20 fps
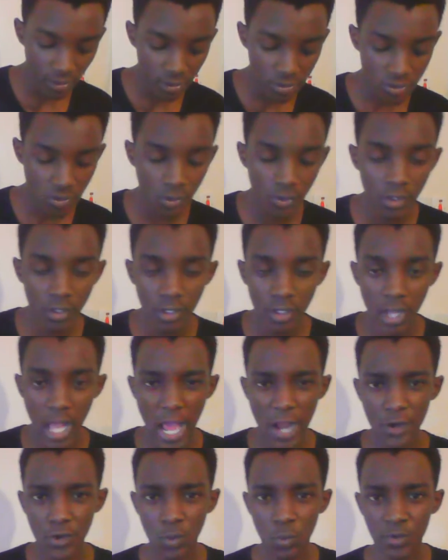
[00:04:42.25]
So
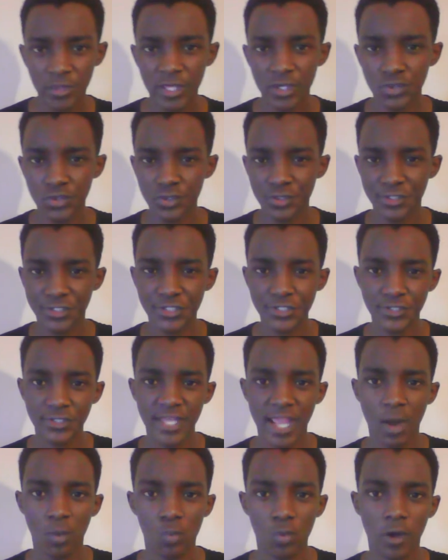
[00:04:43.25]
I don't know whether you understood
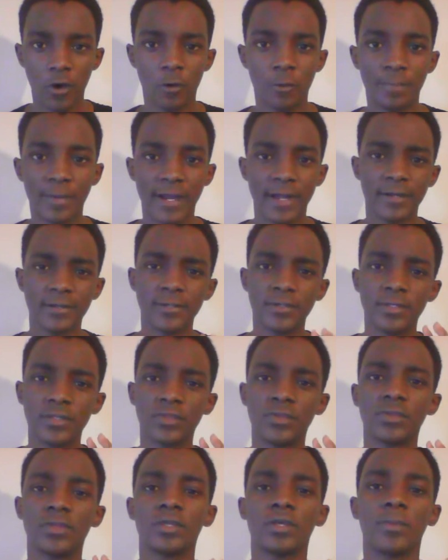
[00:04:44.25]
that well, but
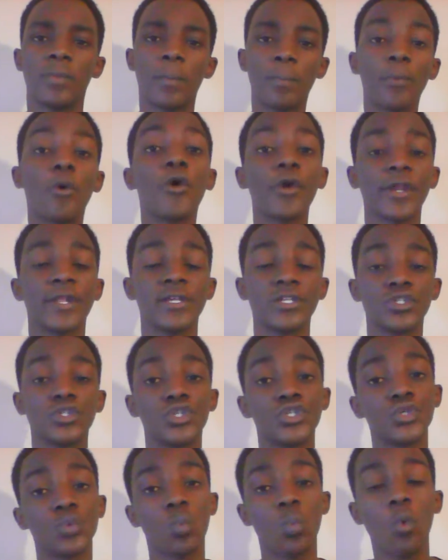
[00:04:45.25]
the point is you
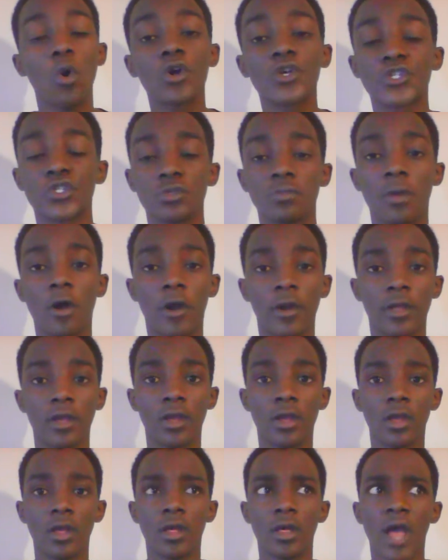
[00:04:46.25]
should work smart.
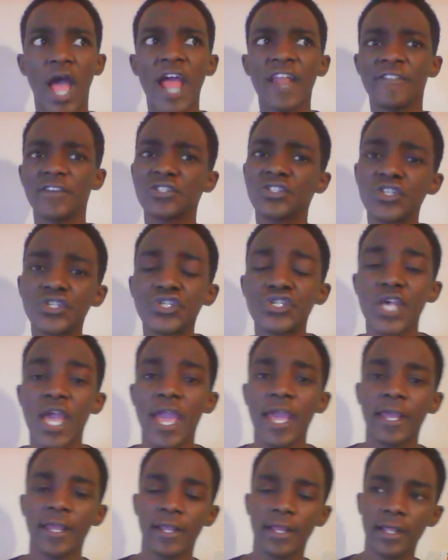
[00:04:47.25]
And there's a
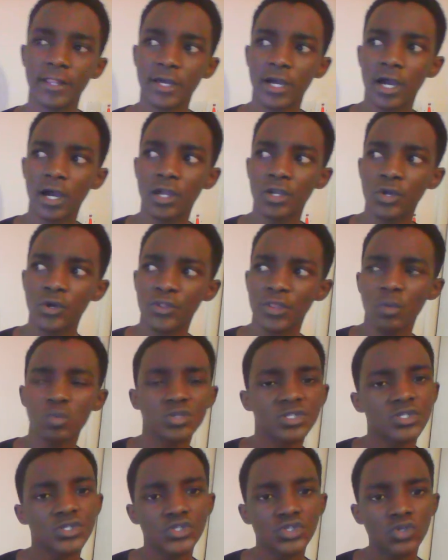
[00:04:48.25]
saying, no, there
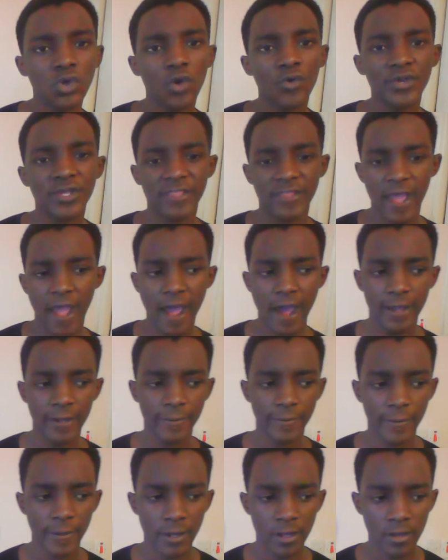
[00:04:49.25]
was a story
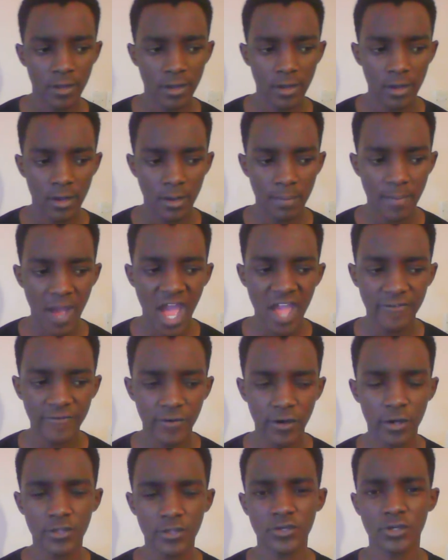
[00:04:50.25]
that my
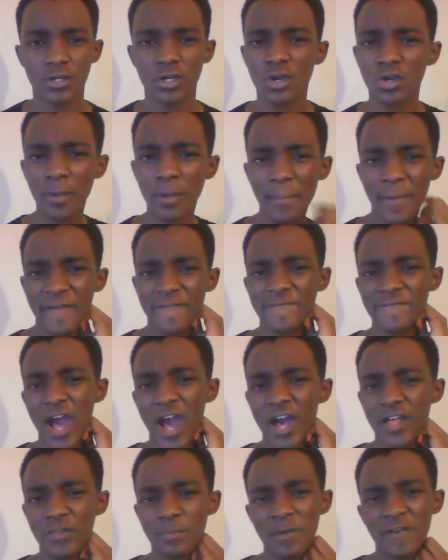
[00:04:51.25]
father, no, no, my
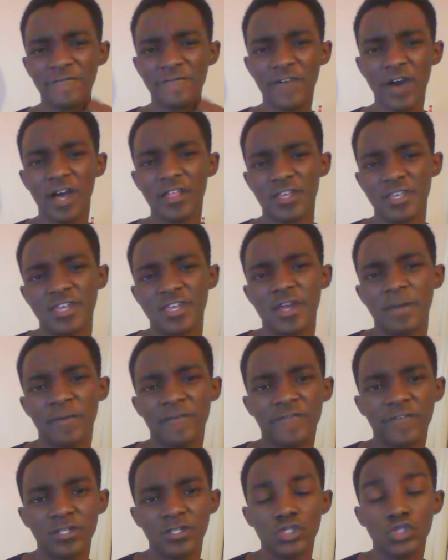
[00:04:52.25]

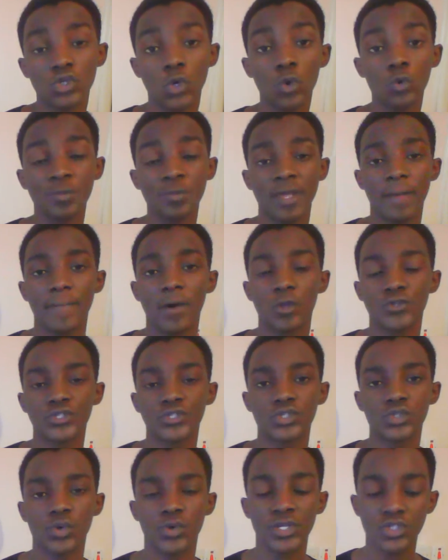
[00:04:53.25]
father told me about the
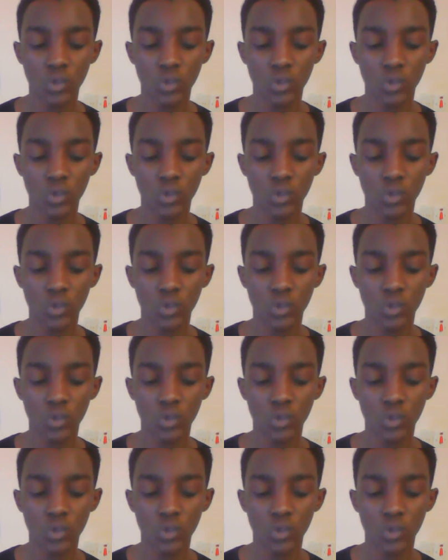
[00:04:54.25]
story.